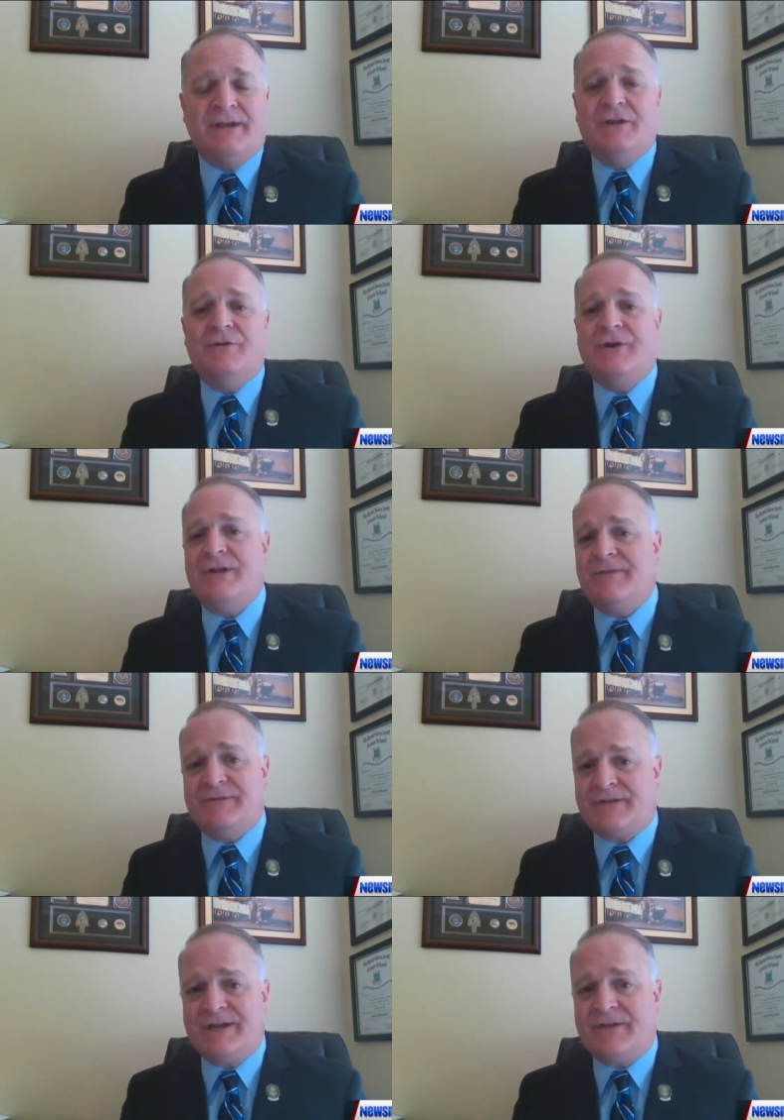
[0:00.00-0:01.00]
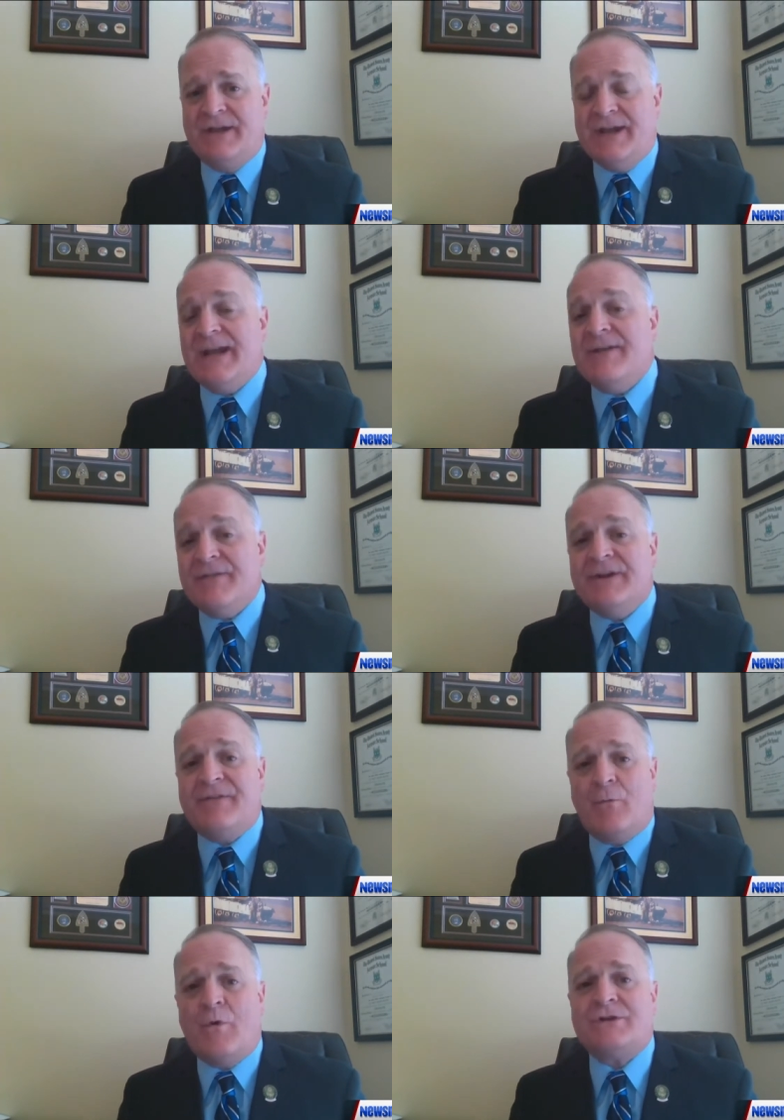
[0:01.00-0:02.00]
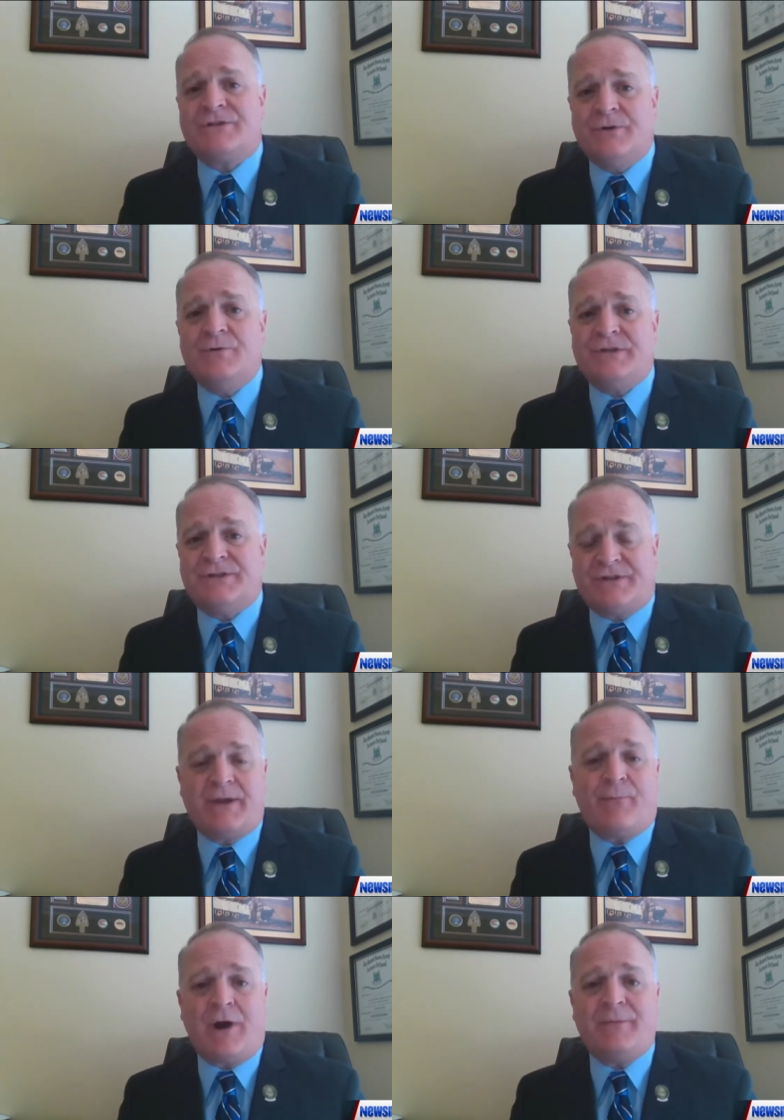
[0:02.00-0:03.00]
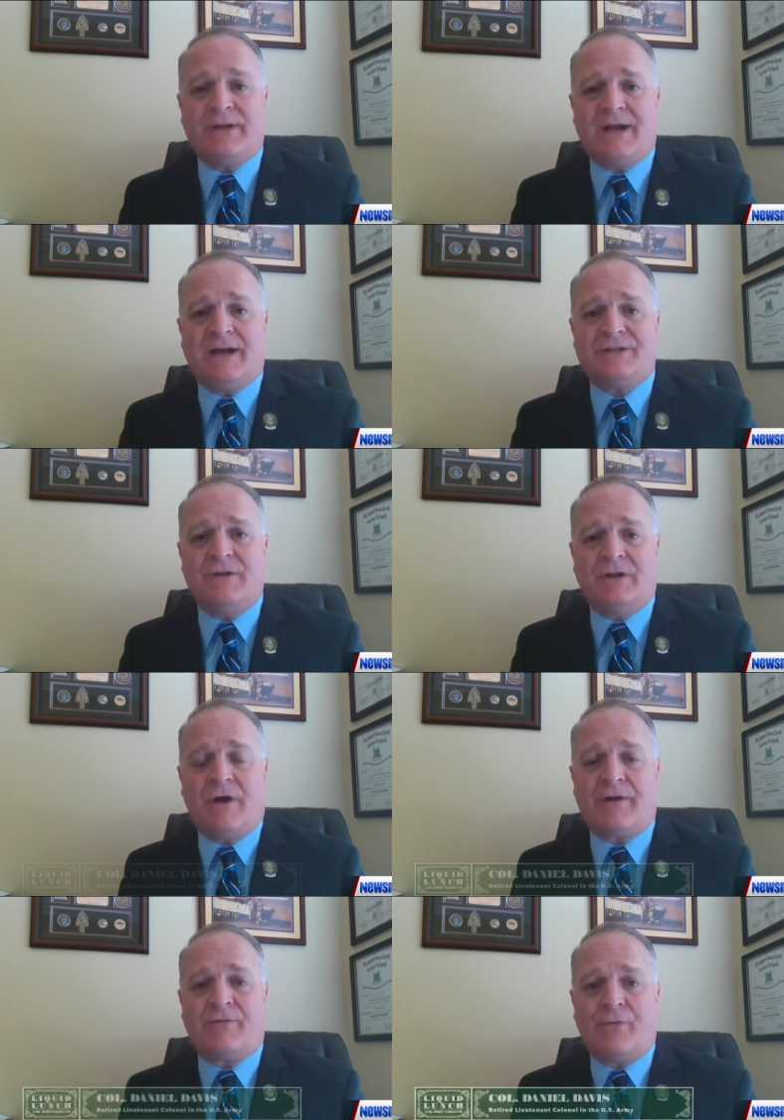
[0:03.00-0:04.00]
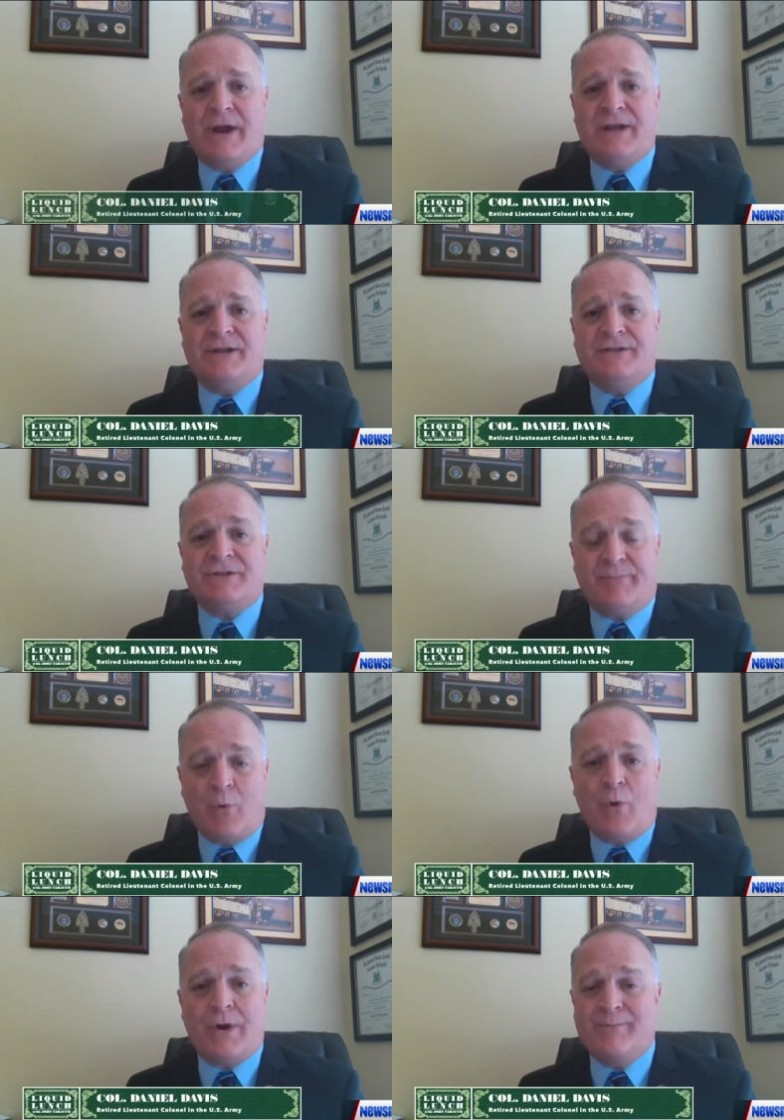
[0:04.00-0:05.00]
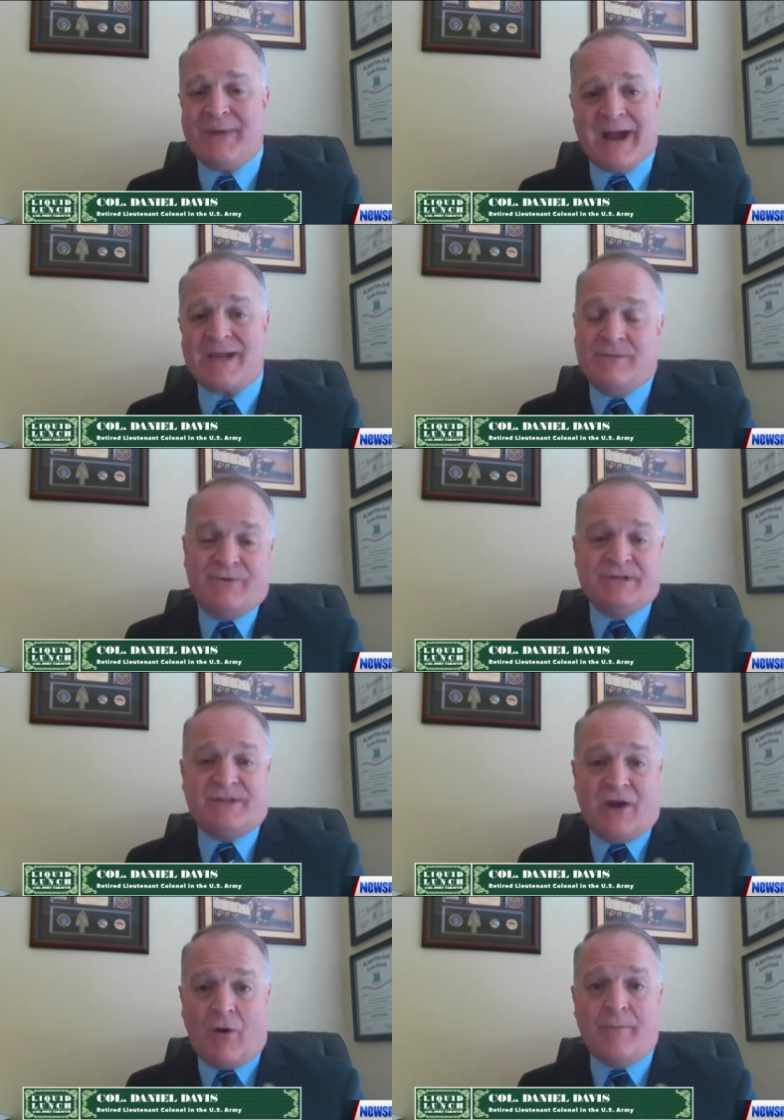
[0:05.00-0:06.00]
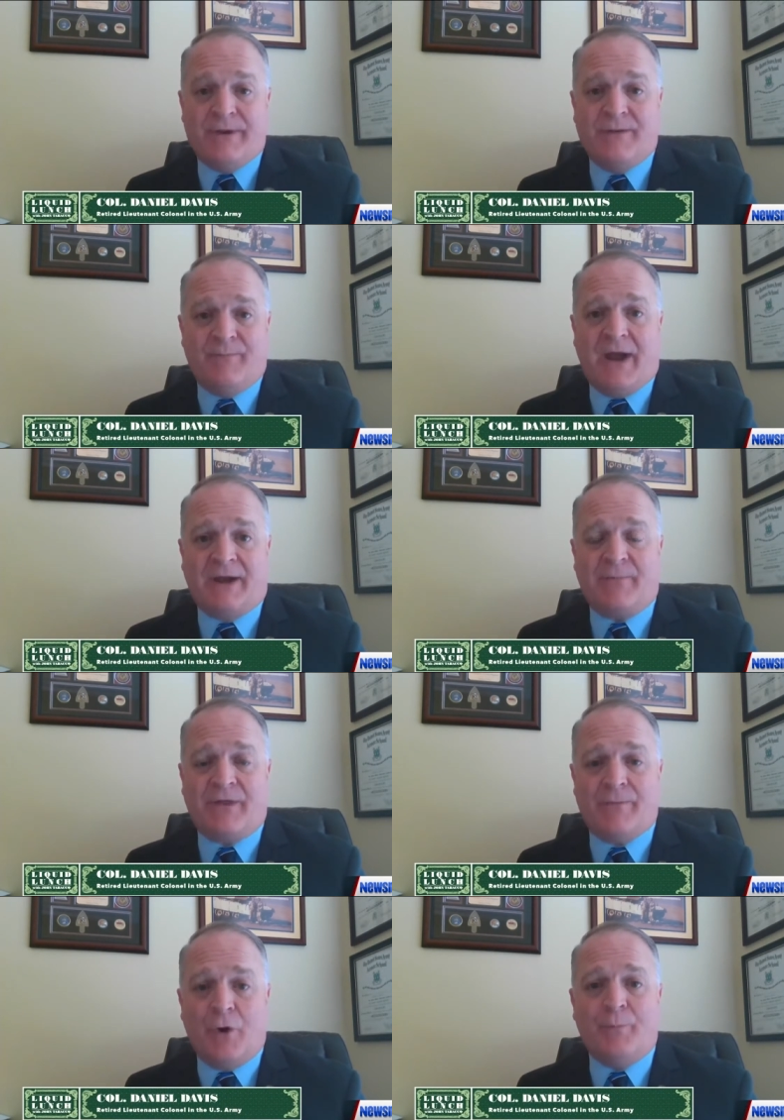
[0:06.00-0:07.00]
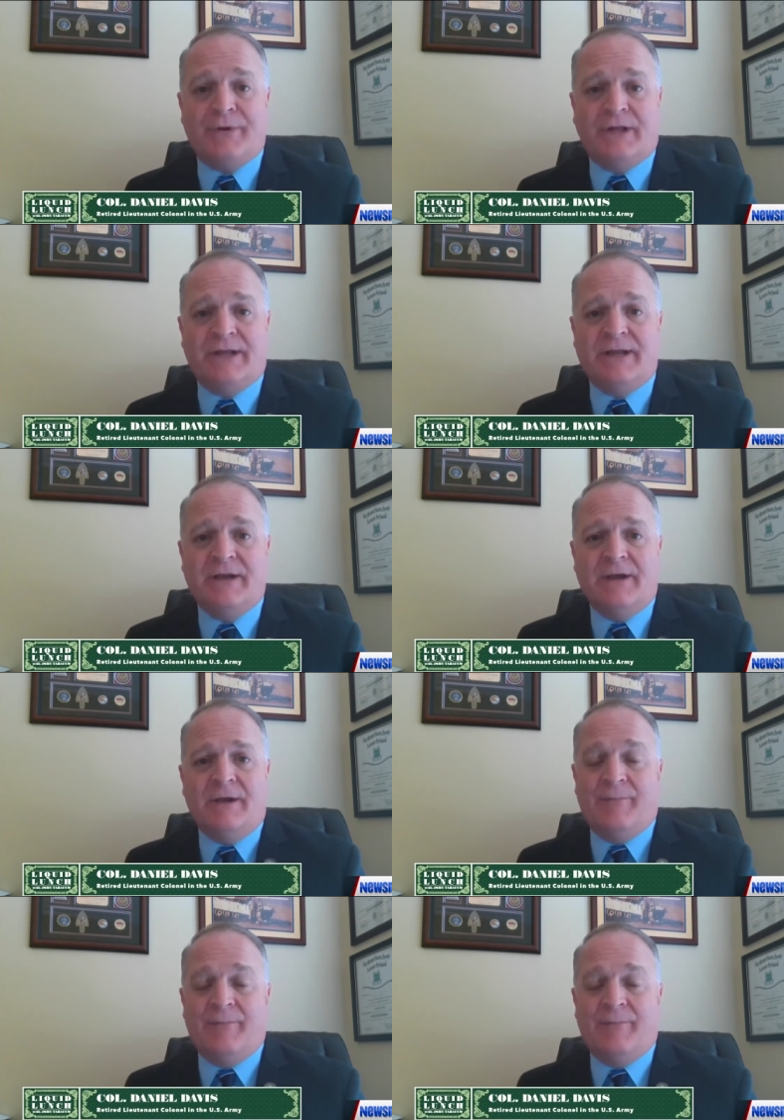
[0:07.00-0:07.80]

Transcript: You, could even say that even if it was the Houthis, that they probably got a lot of Iranian support and backing because they are being backed by them openly.